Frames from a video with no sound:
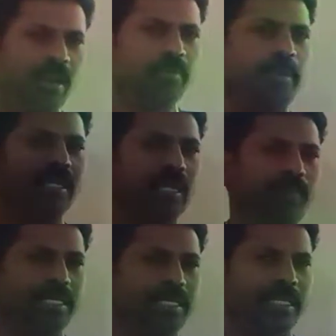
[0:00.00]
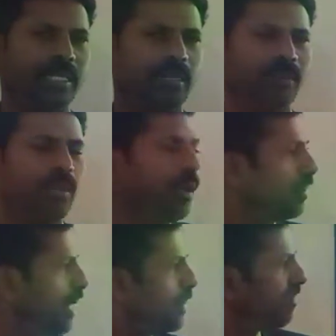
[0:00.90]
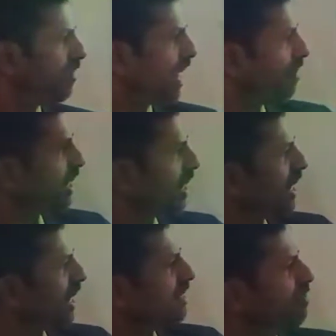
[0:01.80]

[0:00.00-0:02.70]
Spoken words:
That means for what are the examples?